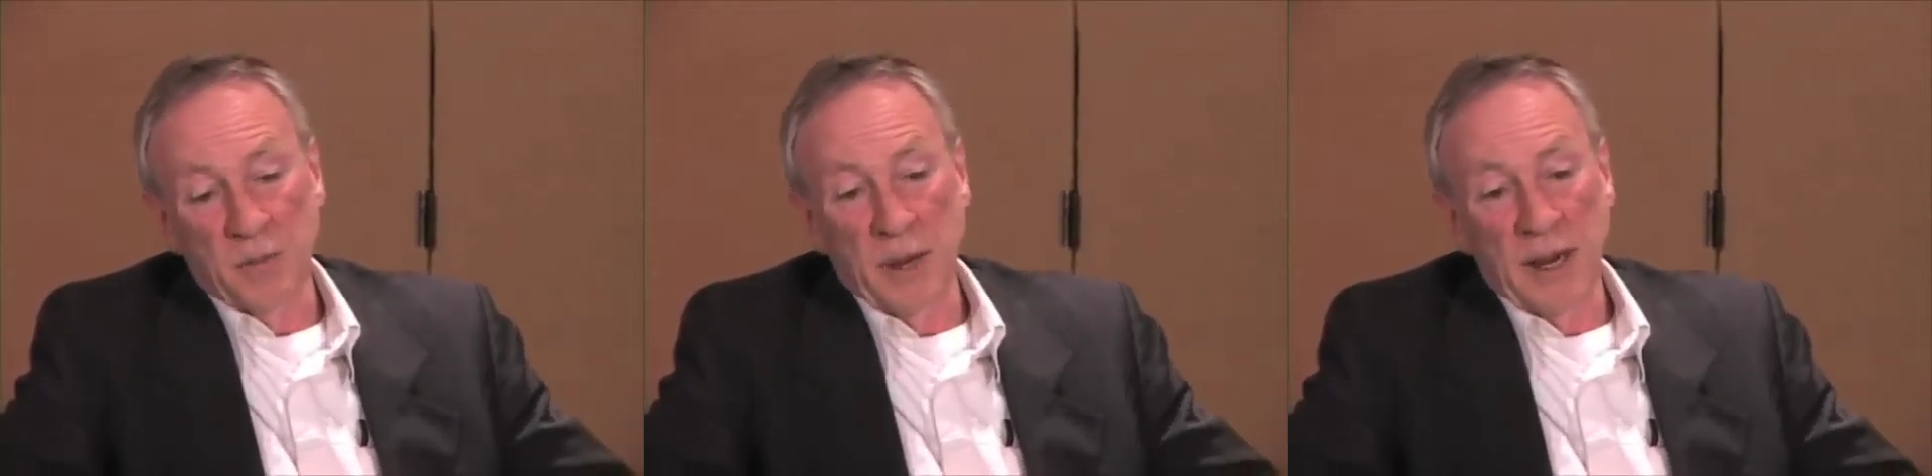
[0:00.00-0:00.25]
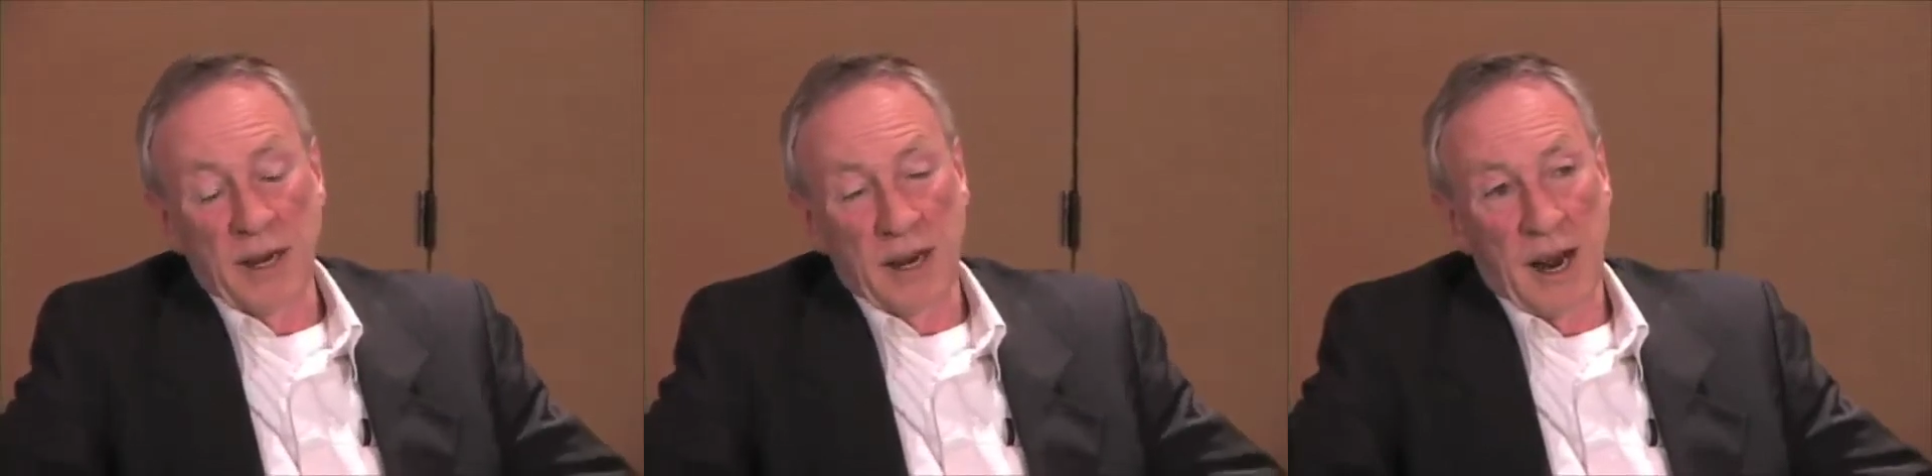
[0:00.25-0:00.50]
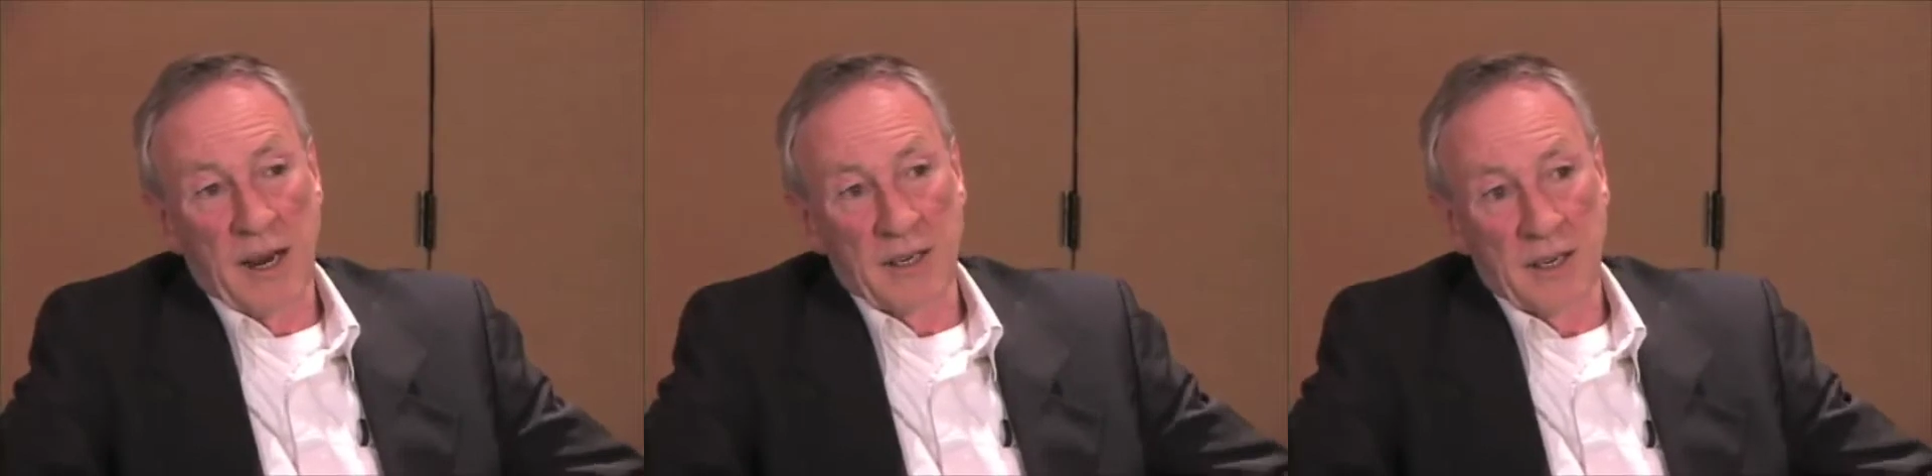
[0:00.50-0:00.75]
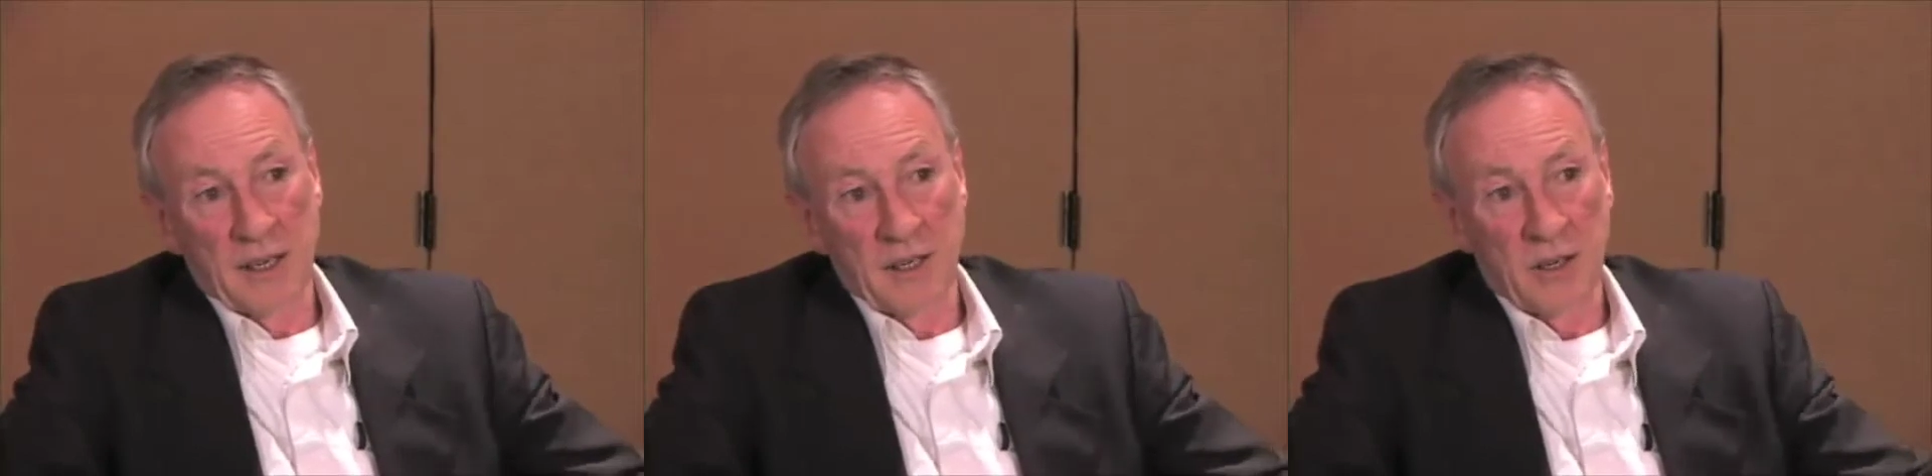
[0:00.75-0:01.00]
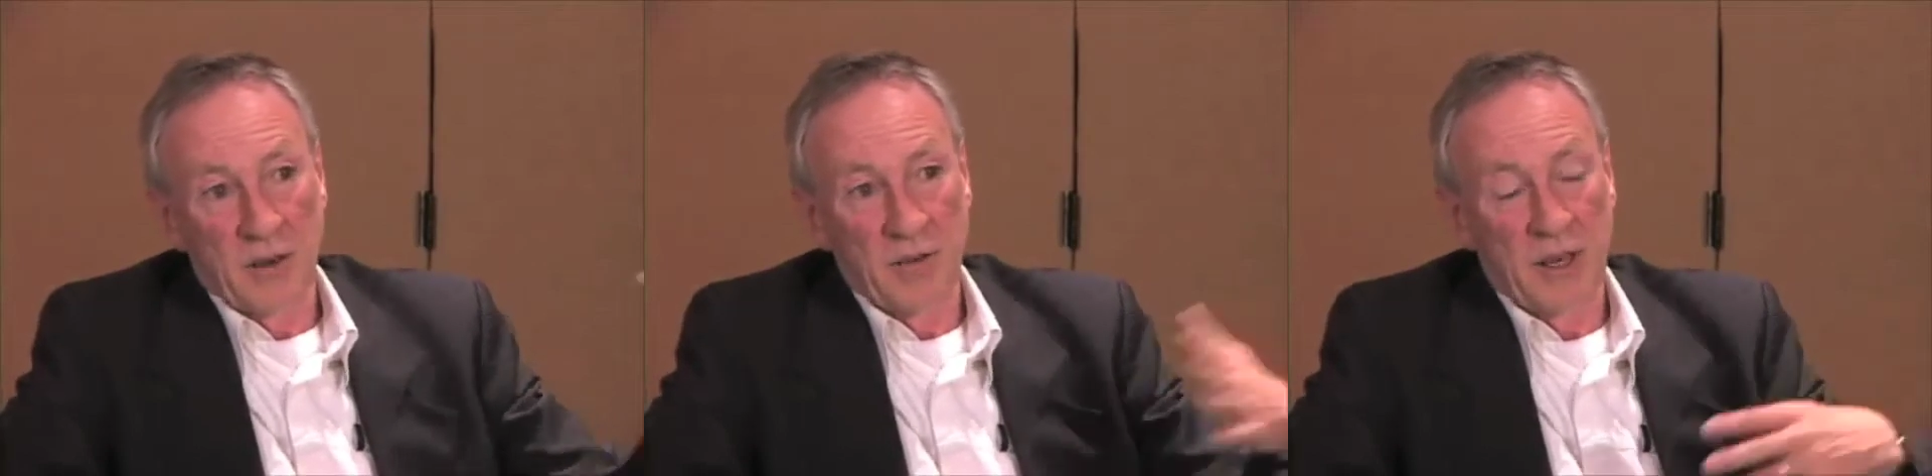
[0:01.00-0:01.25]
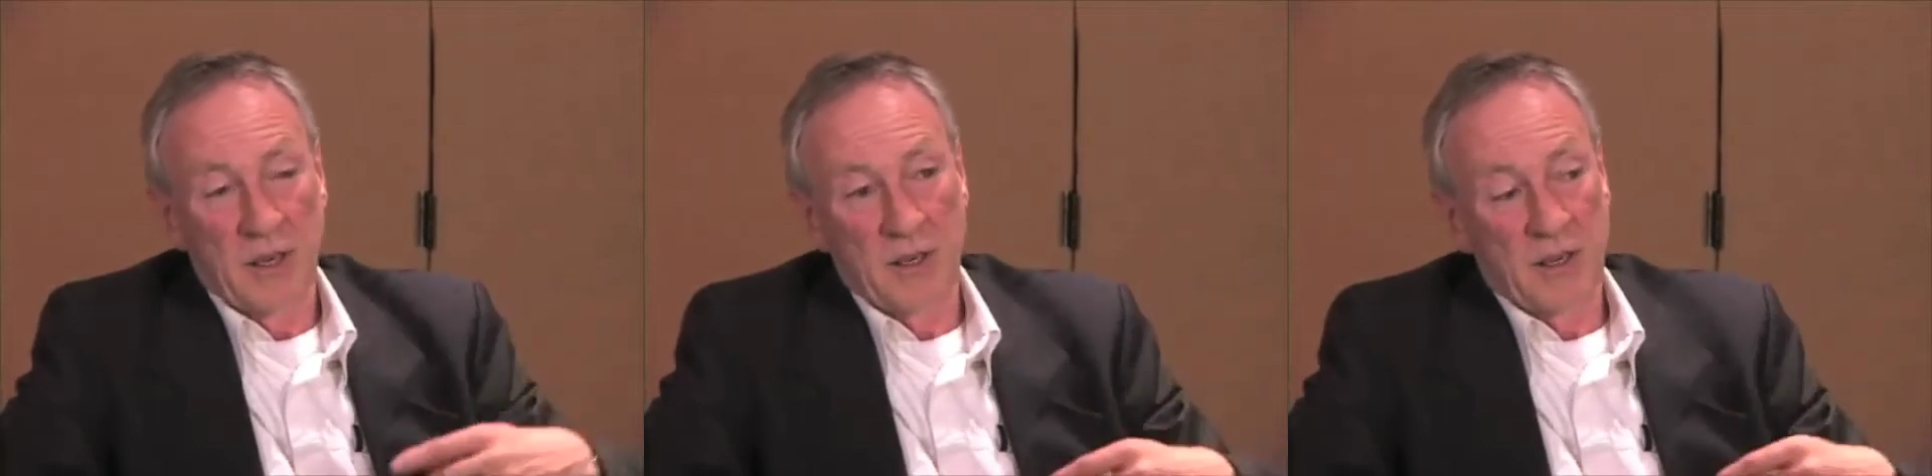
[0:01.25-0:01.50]
big Atlantic sort of
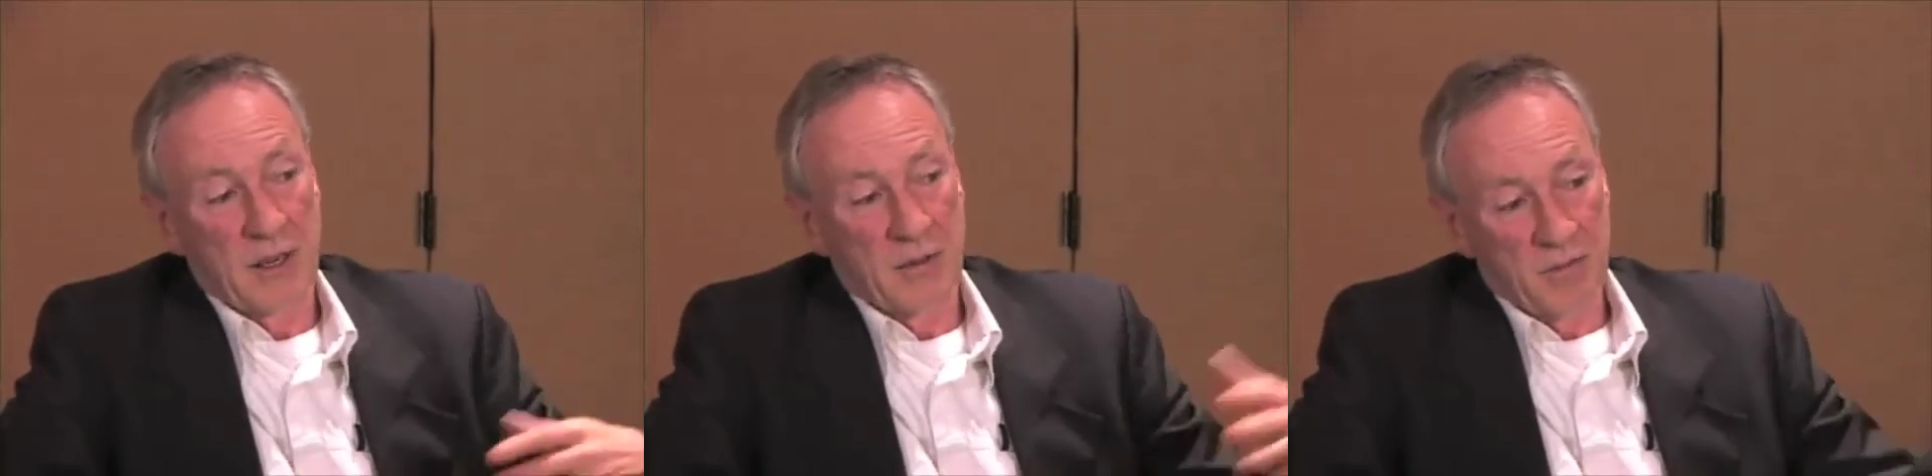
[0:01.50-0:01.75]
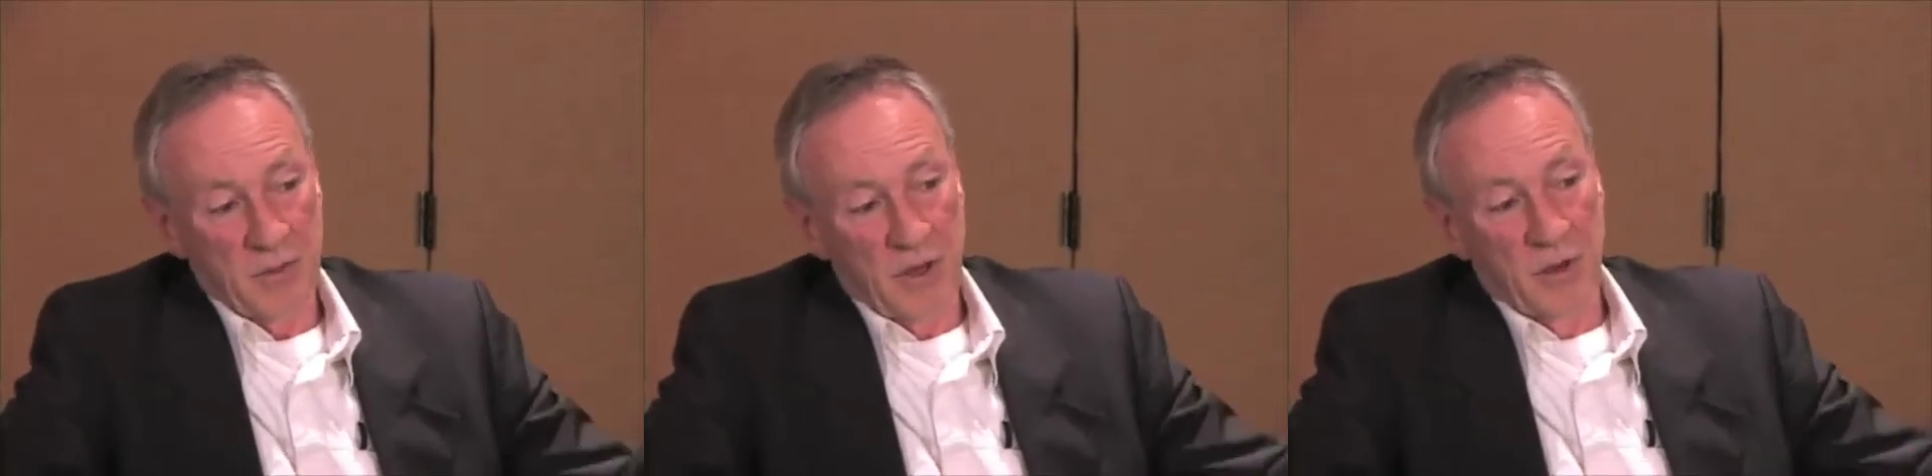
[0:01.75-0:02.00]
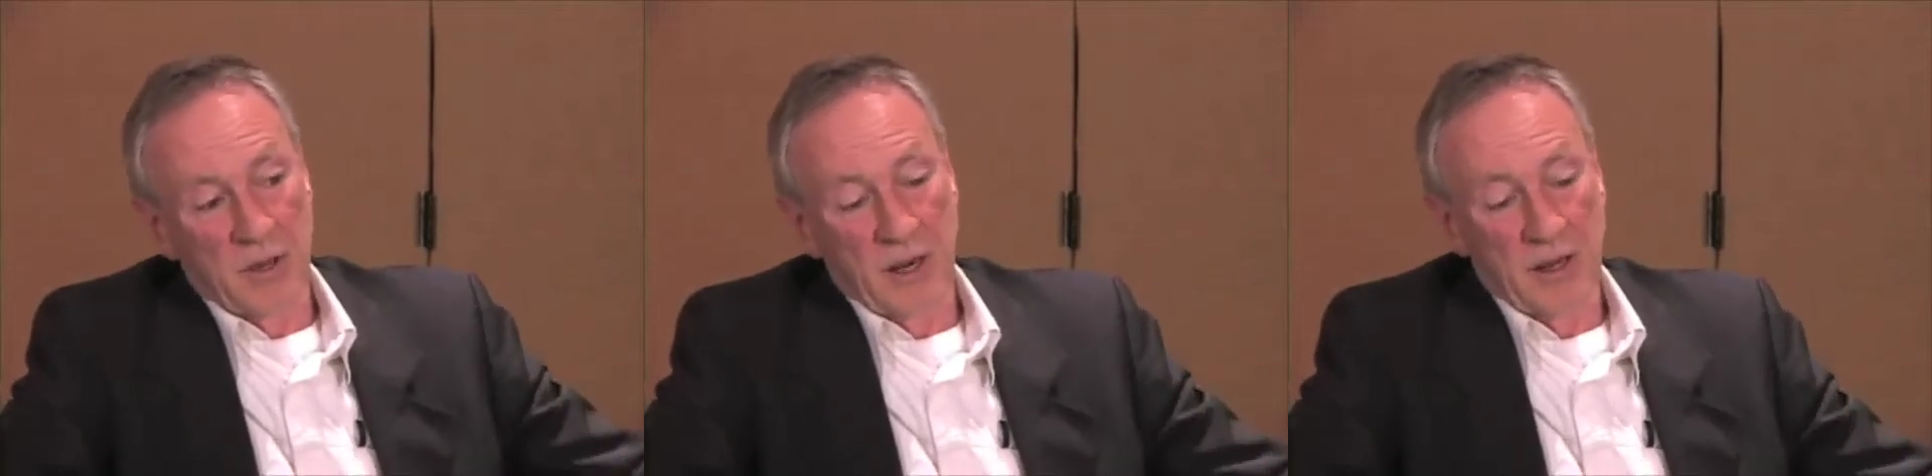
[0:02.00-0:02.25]
that you know,